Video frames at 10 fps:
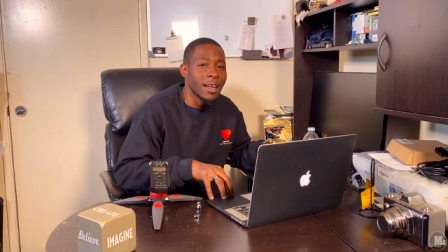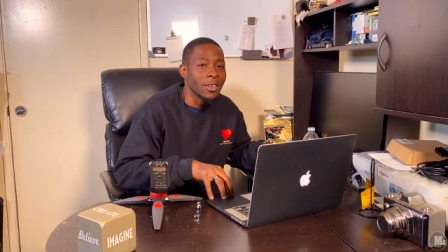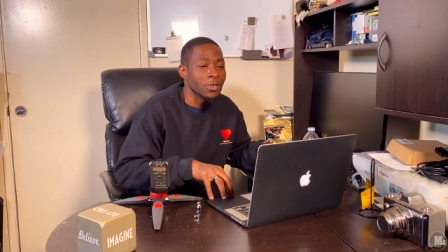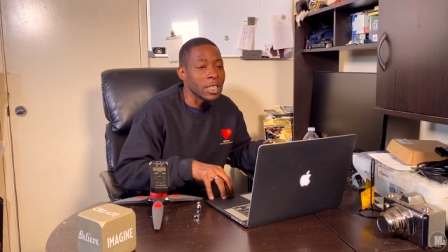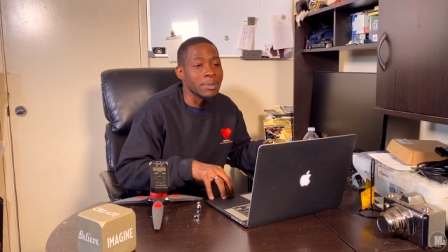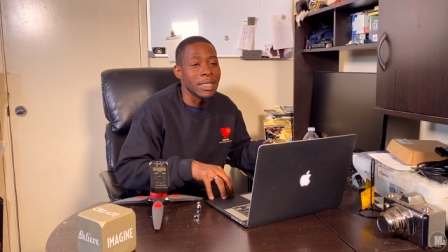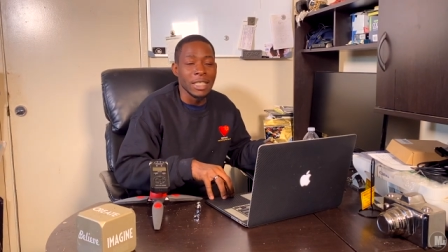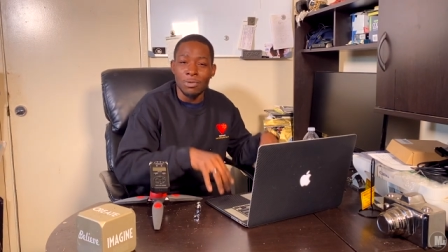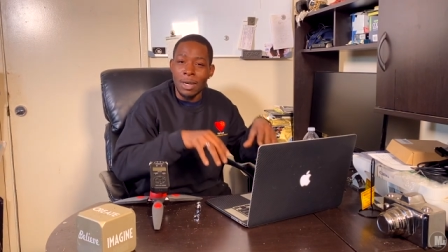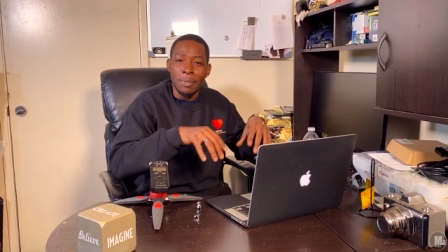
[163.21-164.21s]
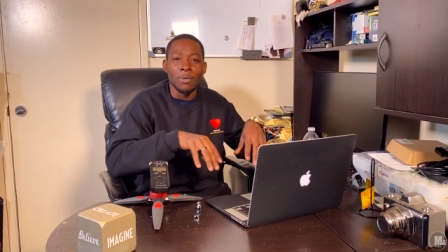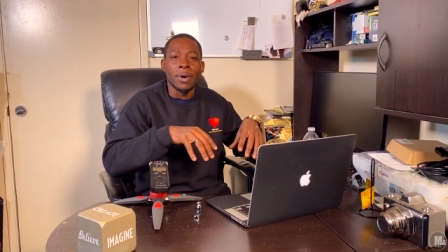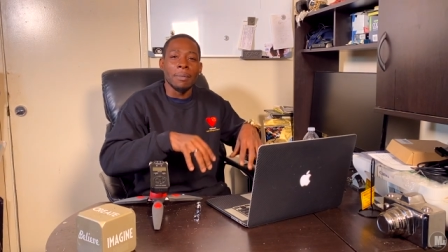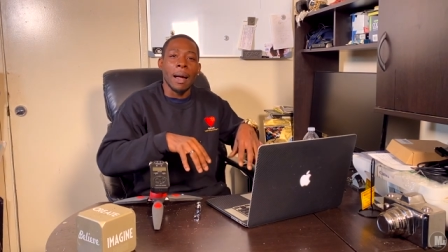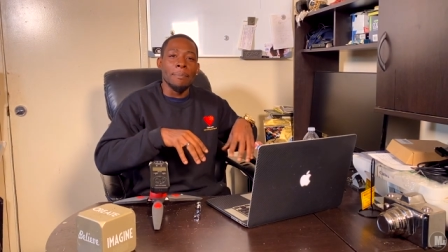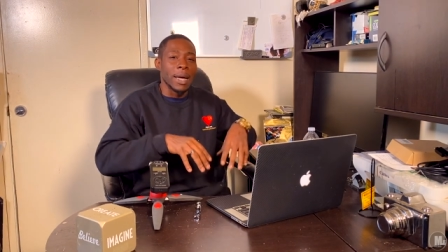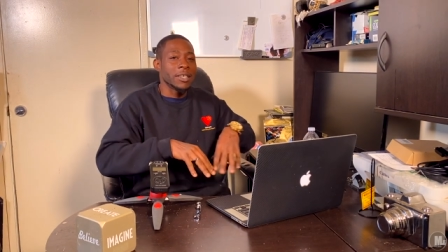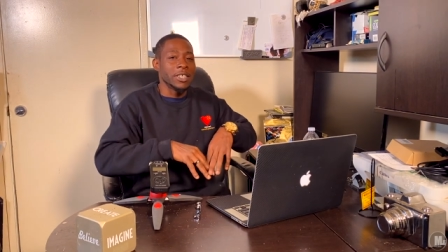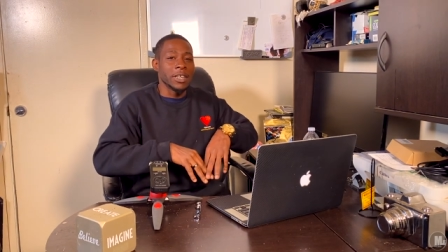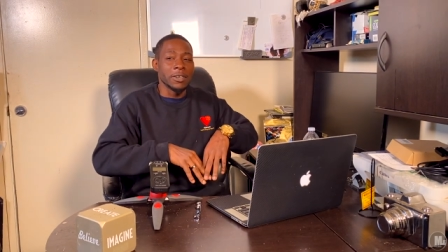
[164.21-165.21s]
trust me, this would have been one of my
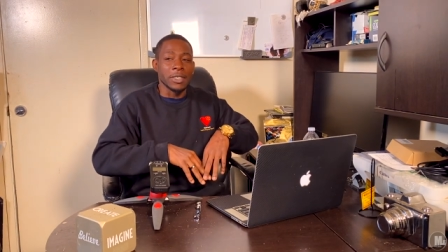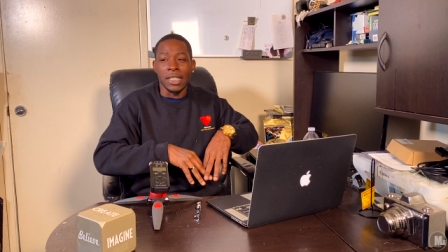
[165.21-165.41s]
best years.